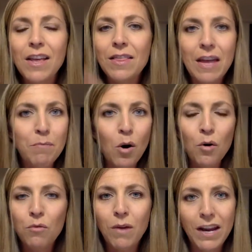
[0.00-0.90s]
they
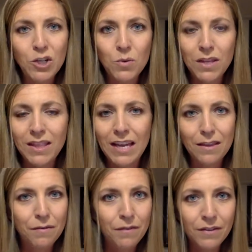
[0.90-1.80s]
both range within
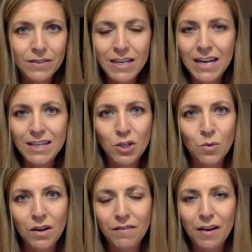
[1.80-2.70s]
like the 15 to
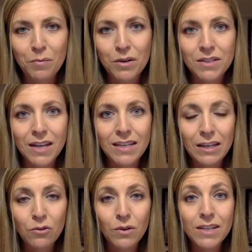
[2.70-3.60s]
25%
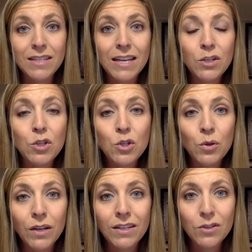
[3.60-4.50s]
increase in
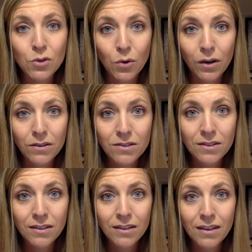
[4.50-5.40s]
student
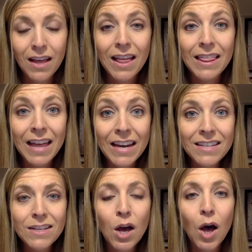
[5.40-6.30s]
scores. That
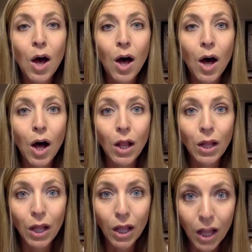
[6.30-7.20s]
is a
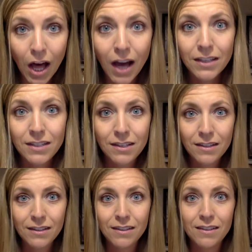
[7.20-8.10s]
lot.
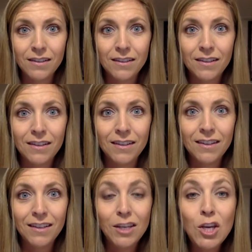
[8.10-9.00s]

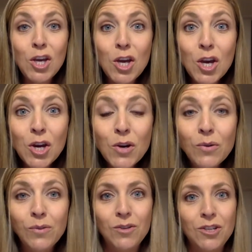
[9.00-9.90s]

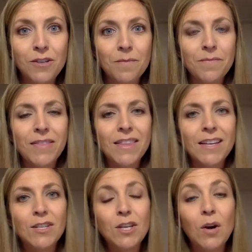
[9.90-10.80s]
Huge.
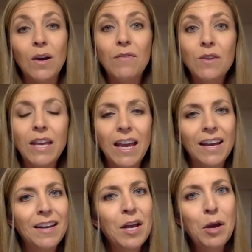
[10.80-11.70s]
So if you
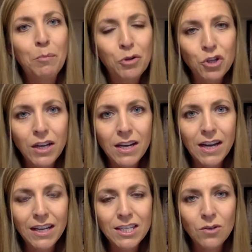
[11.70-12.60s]
can, put your kid
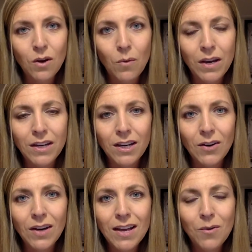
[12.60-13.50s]
next to a
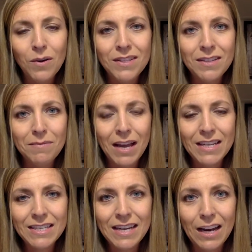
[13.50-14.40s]
window with some
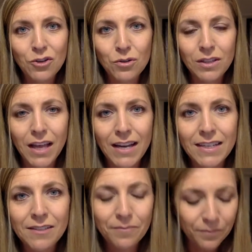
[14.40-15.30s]
nice natural
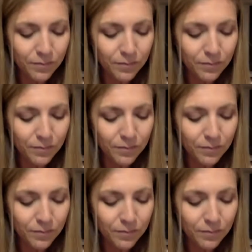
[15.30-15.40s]
light.